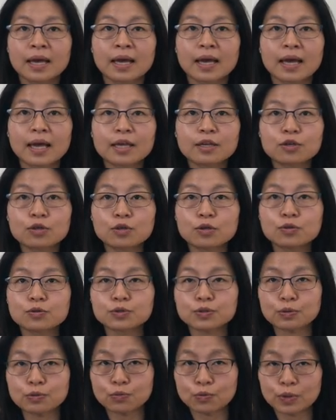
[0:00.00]
And
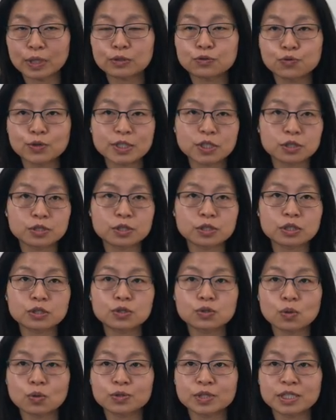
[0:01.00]
you, we just
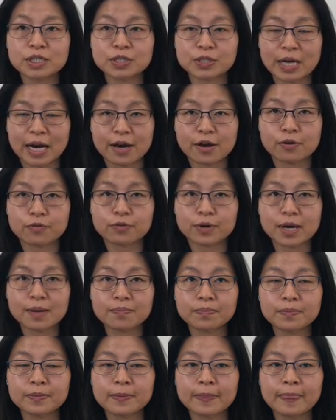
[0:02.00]
saw this diagram.
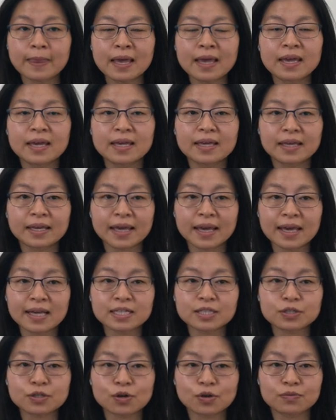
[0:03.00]
In
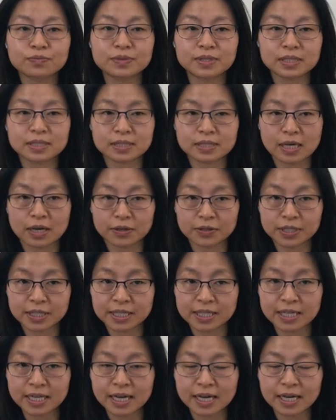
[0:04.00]
case of this uh,
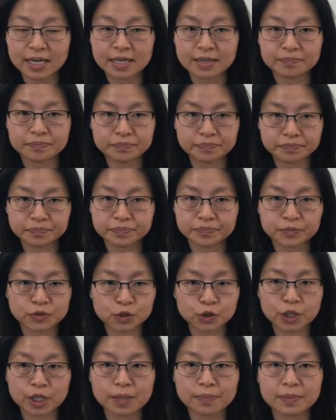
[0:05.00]
T I
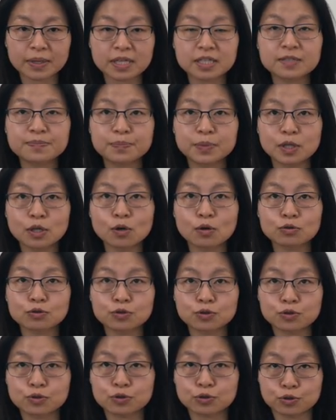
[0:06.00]
chip is belong
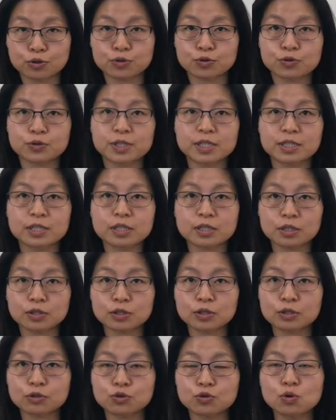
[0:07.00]
to this uh,
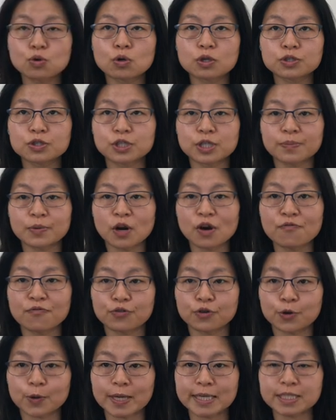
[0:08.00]
dual chip
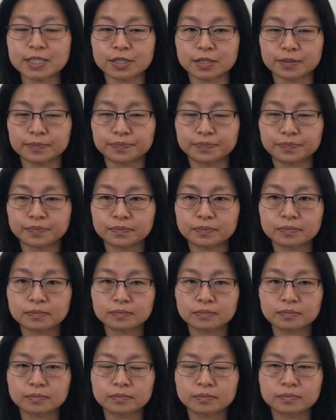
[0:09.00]
configuration.
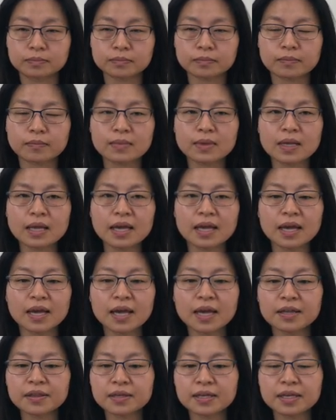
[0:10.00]

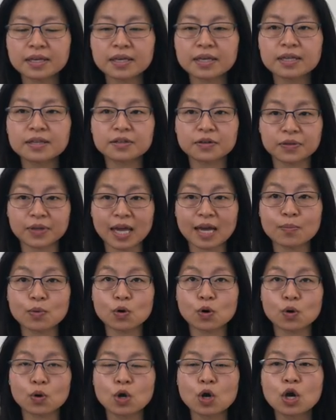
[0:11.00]
And in the
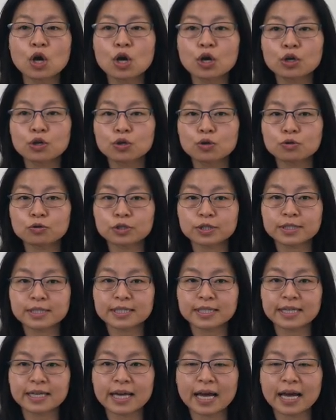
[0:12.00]
demo, you will see